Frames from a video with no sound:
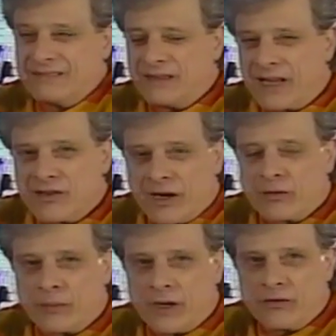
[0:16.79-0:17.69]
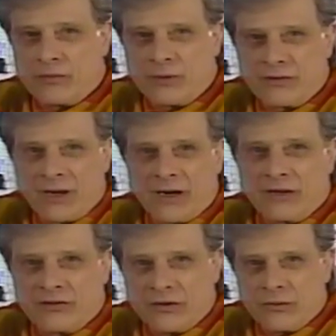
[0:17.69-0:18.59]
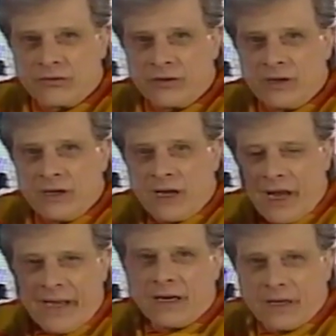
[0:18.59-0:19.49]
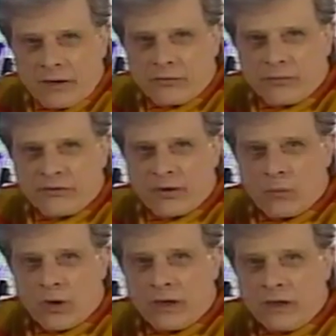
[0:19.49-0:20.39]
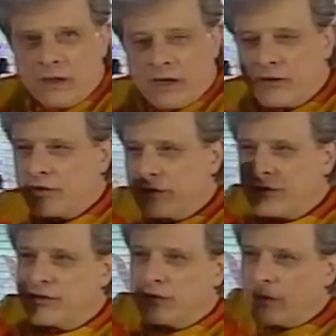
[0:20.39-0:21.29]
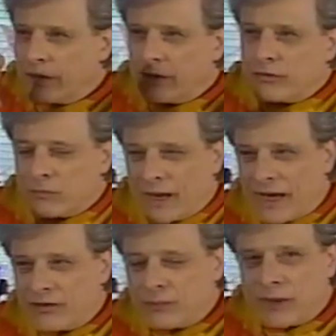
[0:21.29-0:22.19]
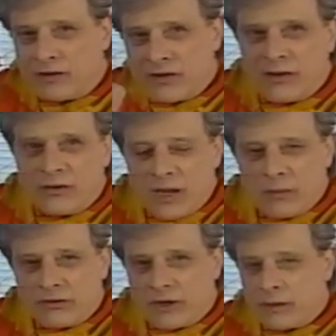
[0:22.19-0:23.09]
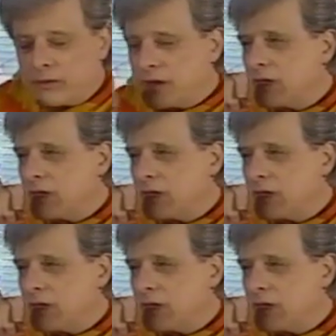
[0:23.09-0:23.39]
Well, that's an explanation, but it's not an excuse. I get a letter from someone, and it says sincerely, and there's a blank space, and then their name is typed.